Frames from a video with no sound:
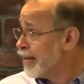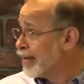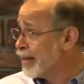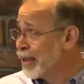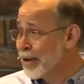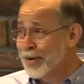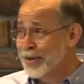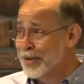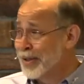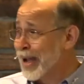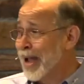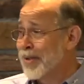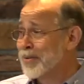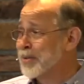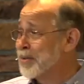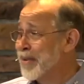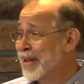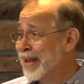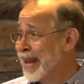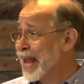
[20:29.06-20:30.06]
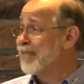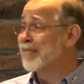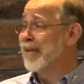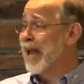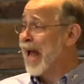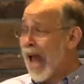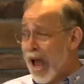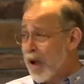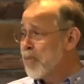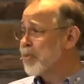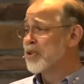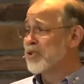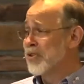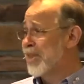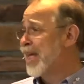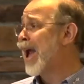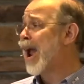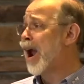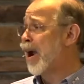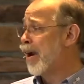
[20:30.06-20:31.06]
There are times in my life I was
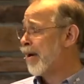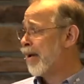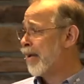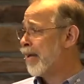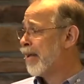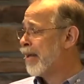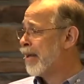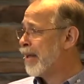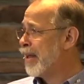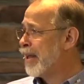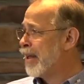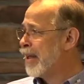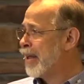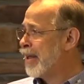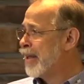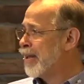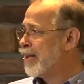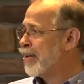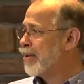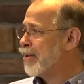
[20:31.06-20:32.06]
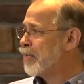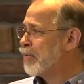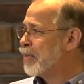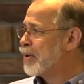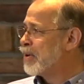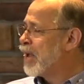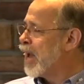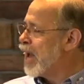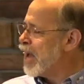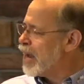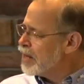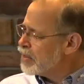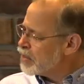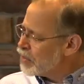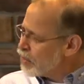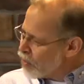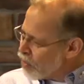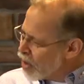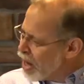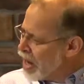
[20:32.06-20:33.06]
there. God is
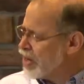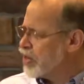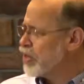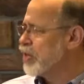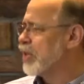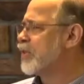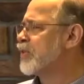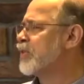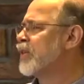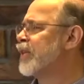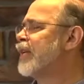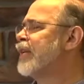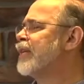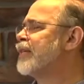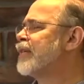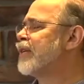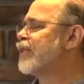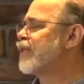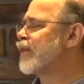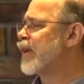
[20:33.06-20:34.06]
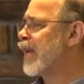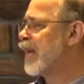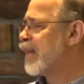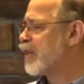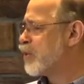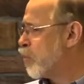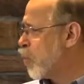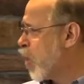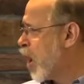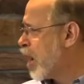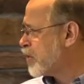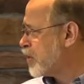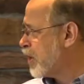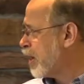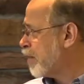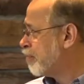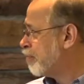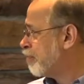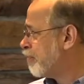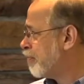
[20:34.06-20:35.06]
gracious, and He says, okay, let's wash
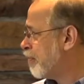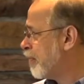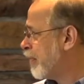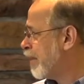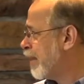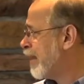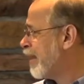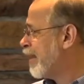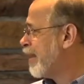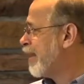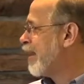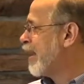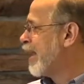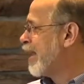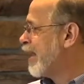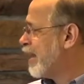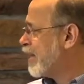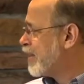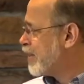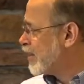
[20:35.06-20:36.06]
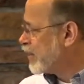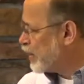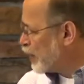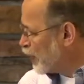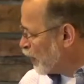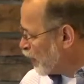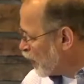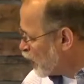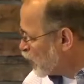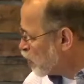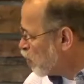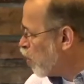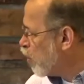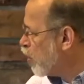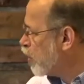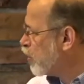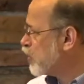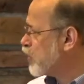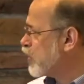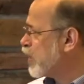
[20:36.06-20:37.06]
up and let's seal those
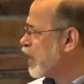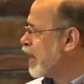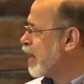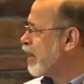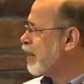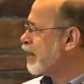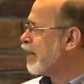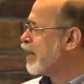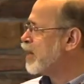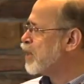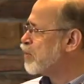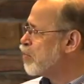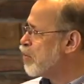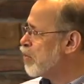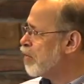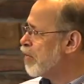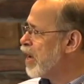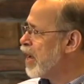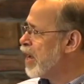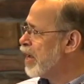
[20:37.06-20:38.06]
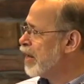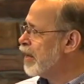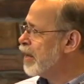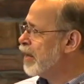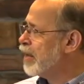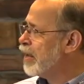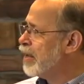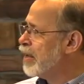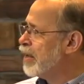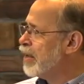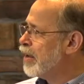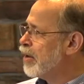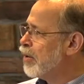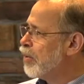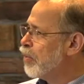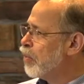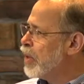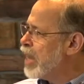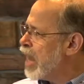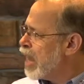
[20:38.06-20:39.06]
portals again. Let's move on.
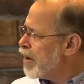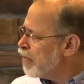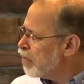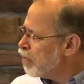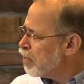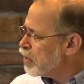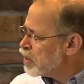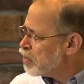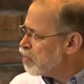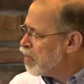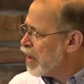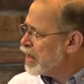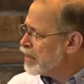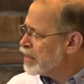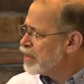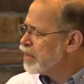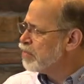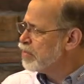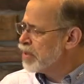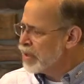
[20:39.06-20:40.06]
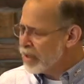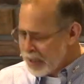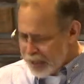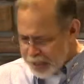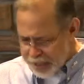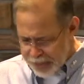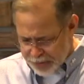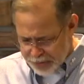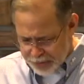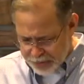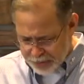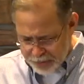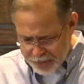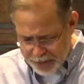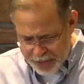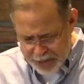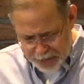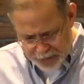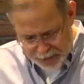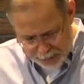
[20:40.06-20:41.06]
We have a responsibility to,
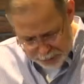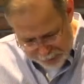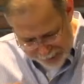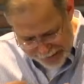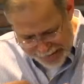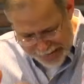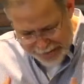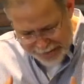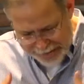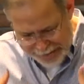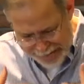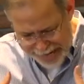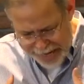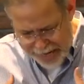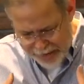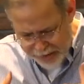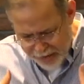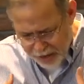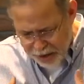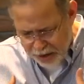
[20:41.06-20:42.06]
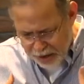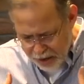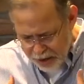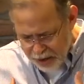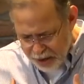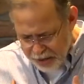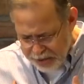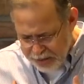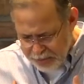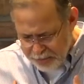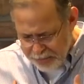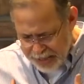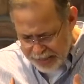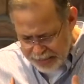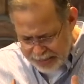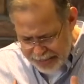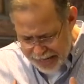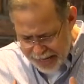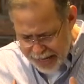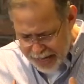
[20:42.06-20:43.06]
to maintain the heart, to
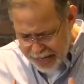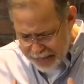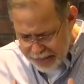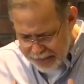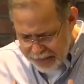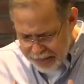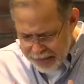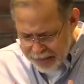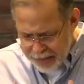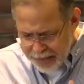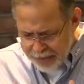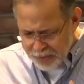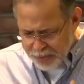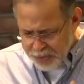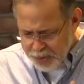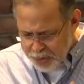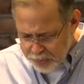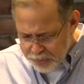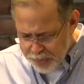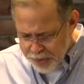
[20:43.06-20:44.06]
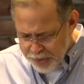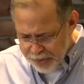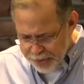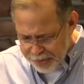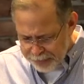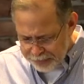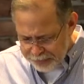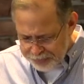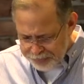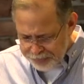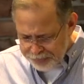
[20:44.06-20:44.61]
maintain the spirit